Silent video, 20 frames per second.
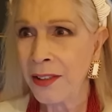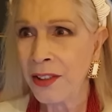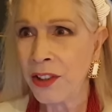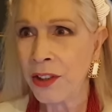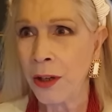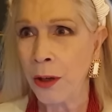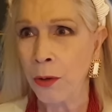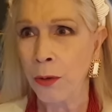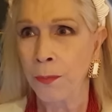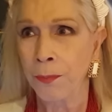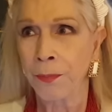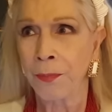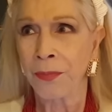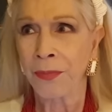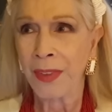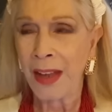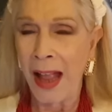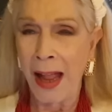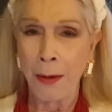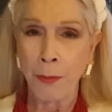So
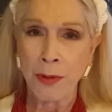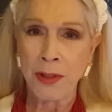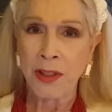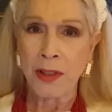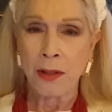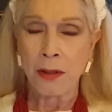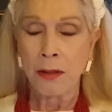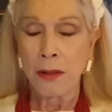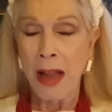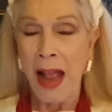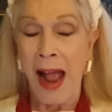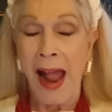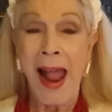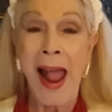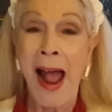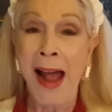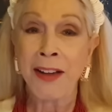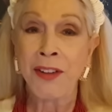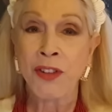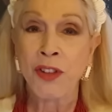I
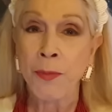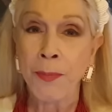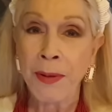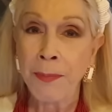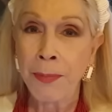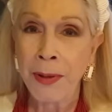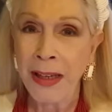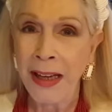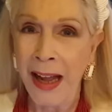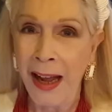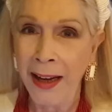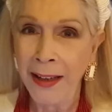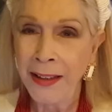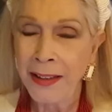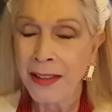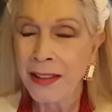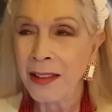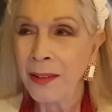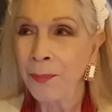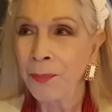had to be
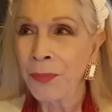polite.